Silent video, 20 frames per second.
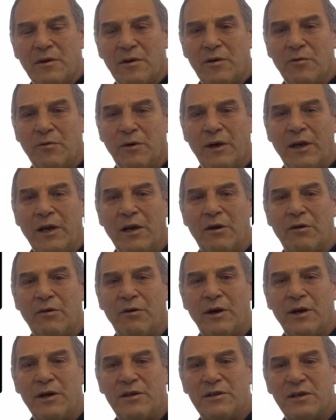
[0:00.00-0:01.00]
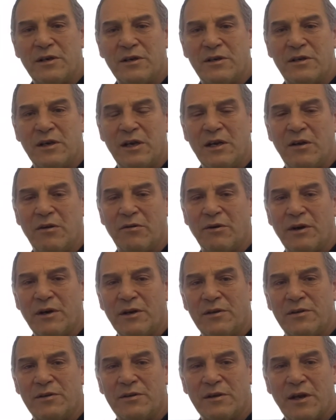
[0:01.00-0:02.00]
It will increase and
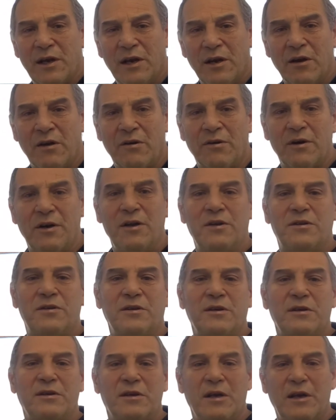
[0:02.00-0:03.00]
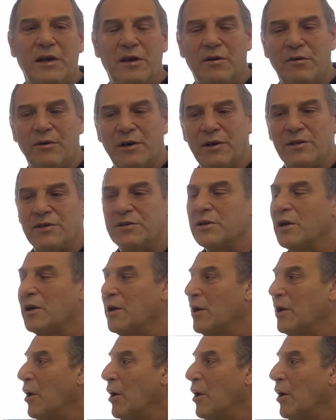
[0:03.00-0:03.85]
decrease, increase and decrease.